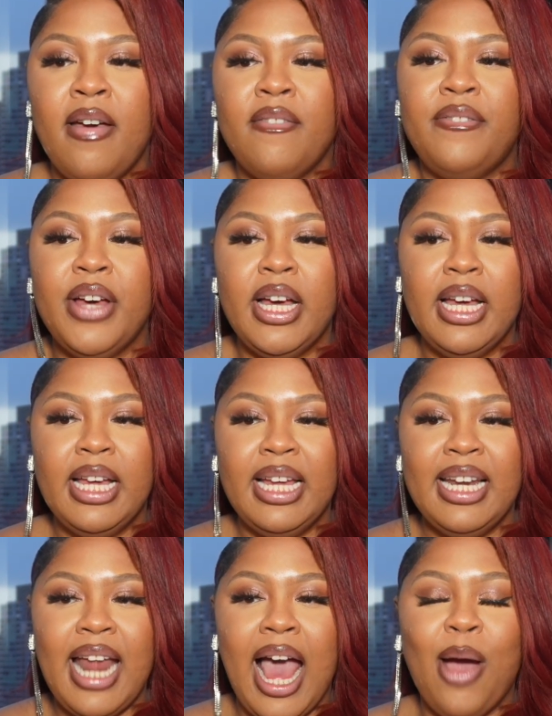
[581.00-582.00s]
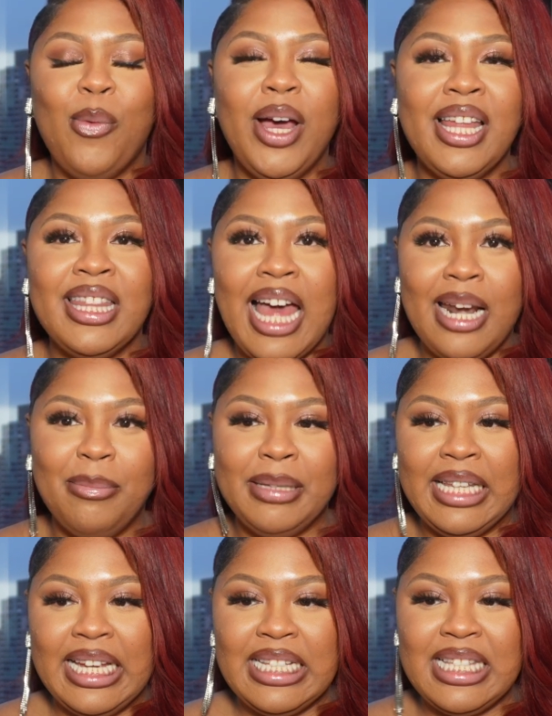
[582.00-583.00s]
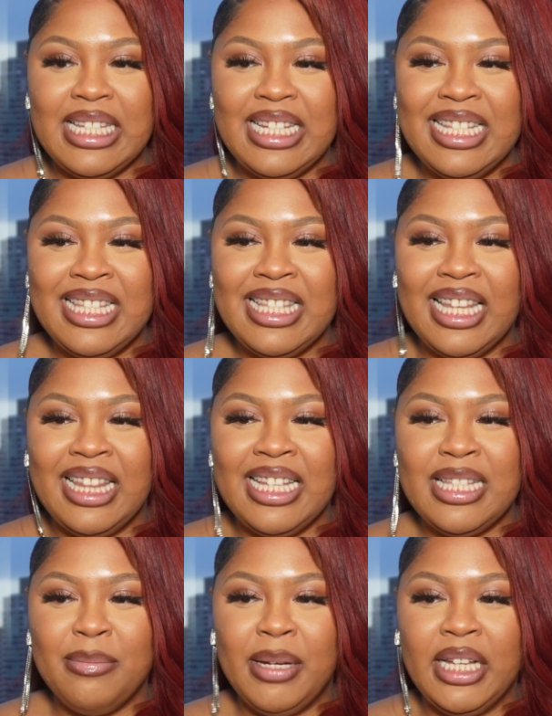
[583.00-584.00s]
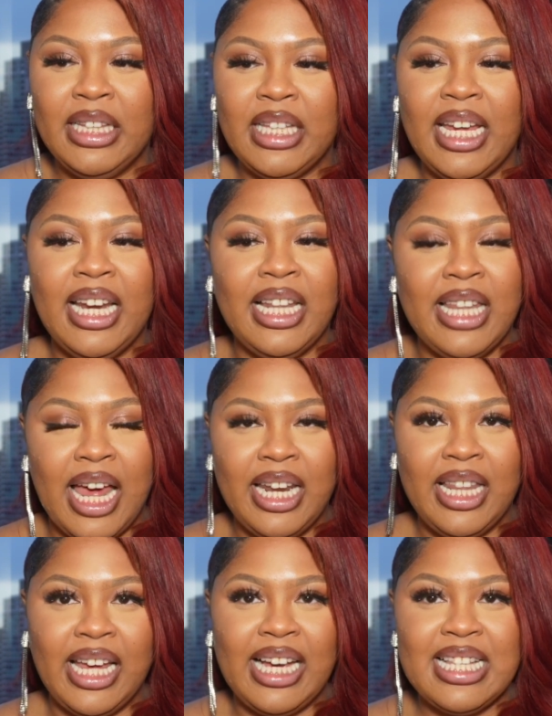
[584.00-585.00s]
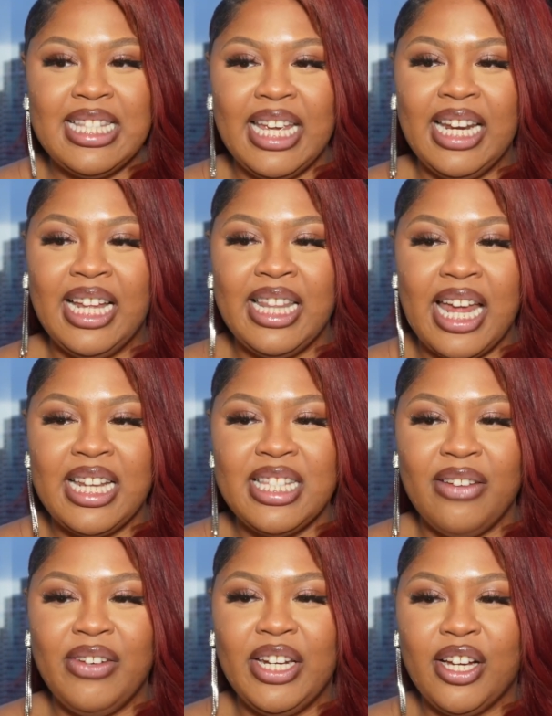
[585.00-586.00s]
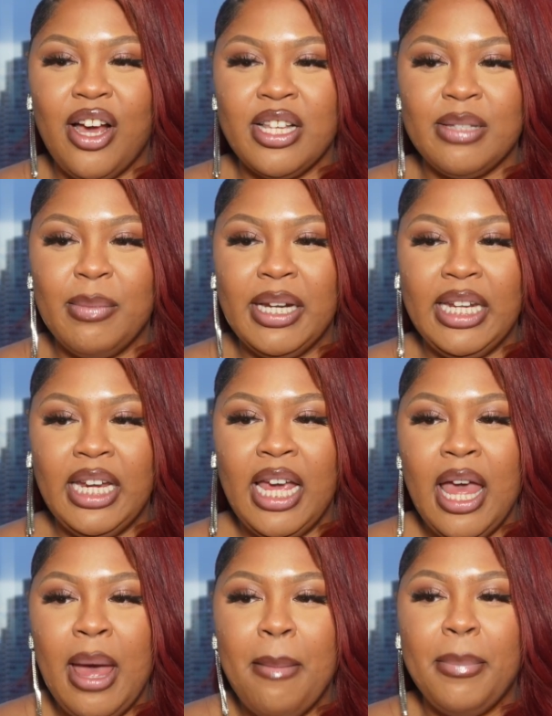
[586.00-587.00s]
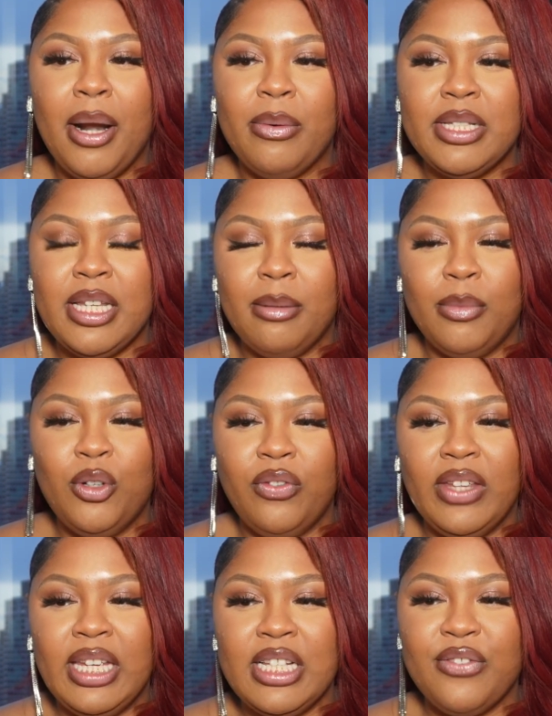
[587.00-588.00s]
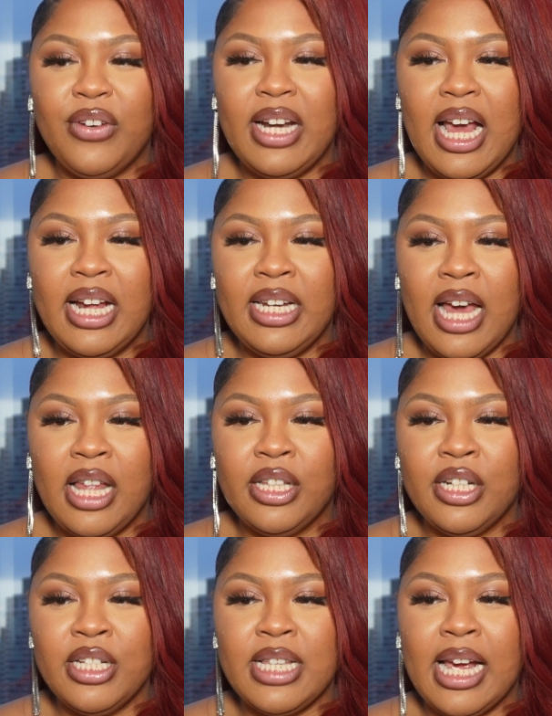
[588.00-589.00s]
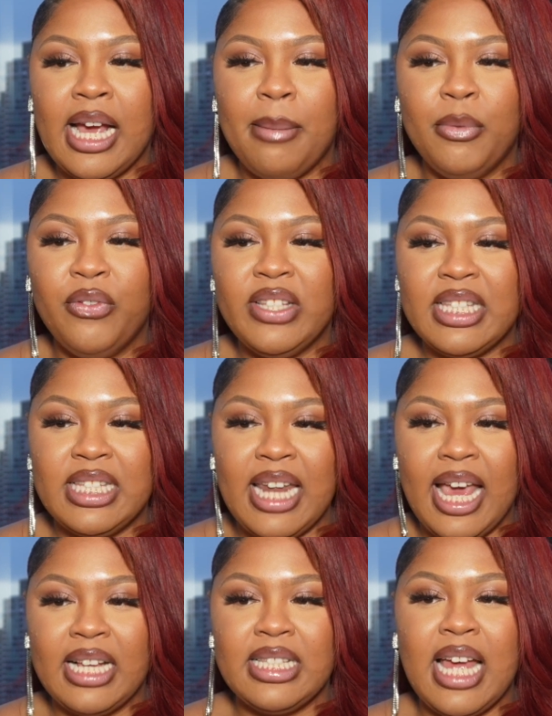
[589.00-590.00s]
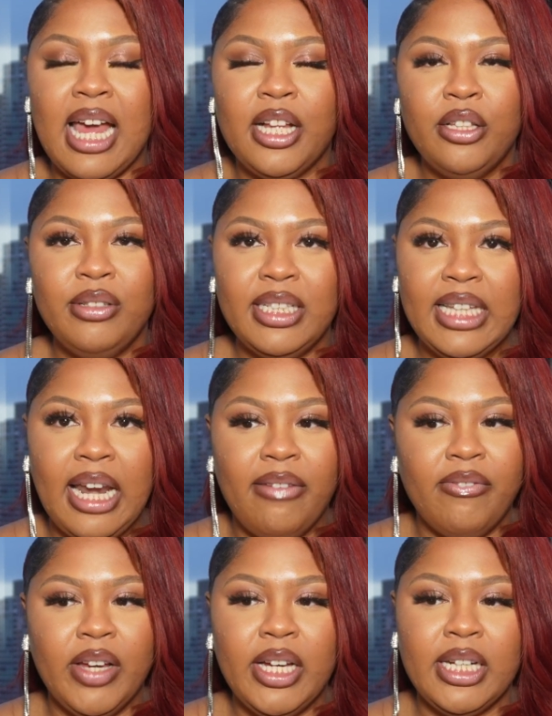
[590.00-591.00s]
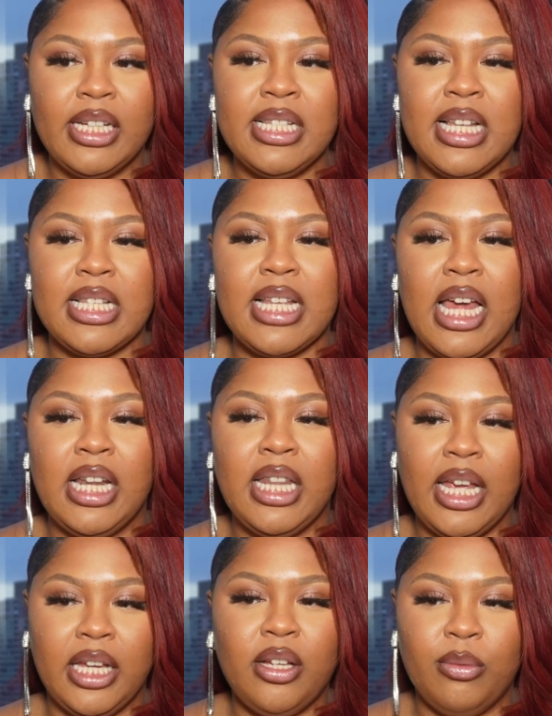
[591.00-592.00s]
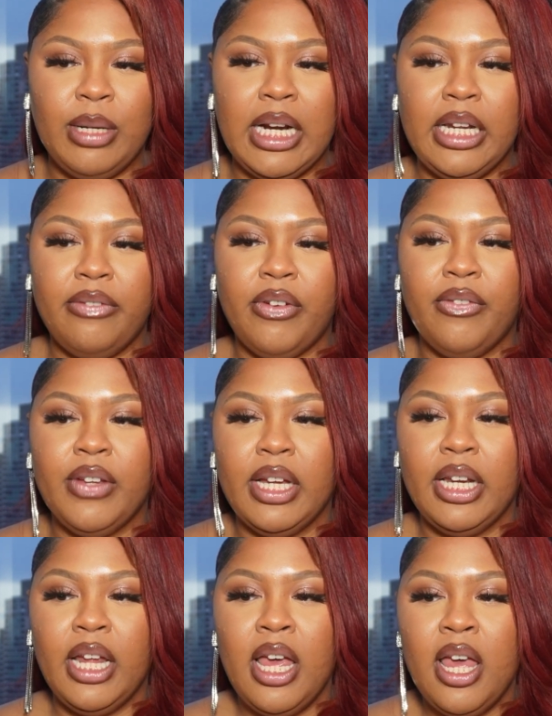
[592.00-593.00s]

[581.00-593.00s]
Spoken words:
Fun, I went a lot of places this month, and a lot of, like I said, a lot of stuff didn't cost money, but I went to the movies for $9. I got movie snacks. I included that in fun because that's kind of like what I did for fun,